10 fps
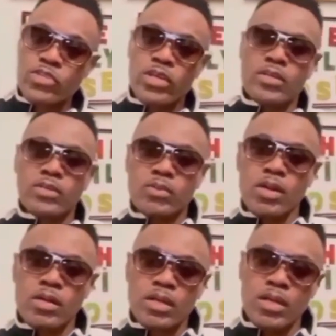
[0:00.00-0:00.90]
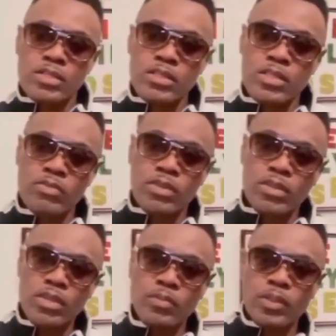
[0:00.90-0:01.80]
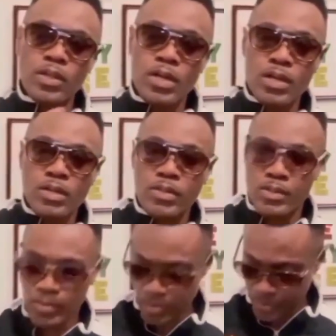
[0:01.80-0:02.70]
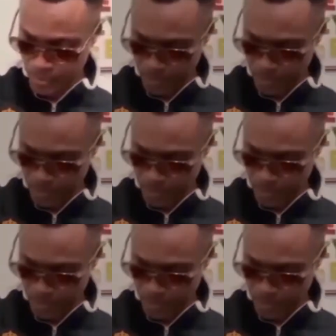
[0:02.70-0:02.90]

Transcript: See the vision, Warwick Hill TV. Keep it locked.